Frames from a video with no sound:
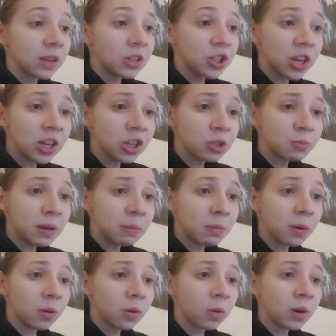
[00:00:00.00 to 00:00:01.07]
They challenge
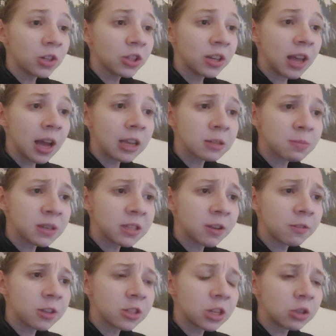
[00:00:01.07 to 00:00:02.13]
people, question aspects
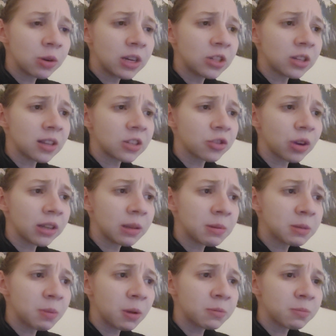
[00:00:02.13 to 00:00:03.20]
of the situation that strike them
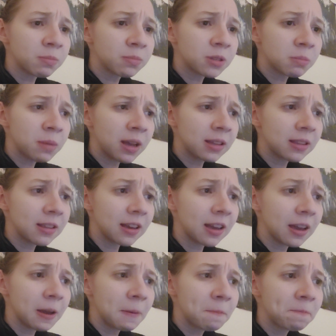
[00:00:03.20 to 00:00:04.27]
as
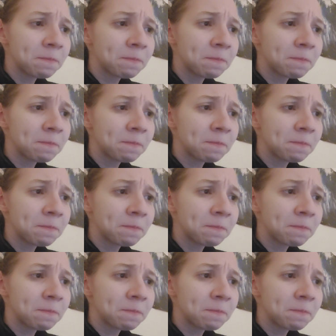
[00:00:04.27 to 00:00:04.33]
problematic.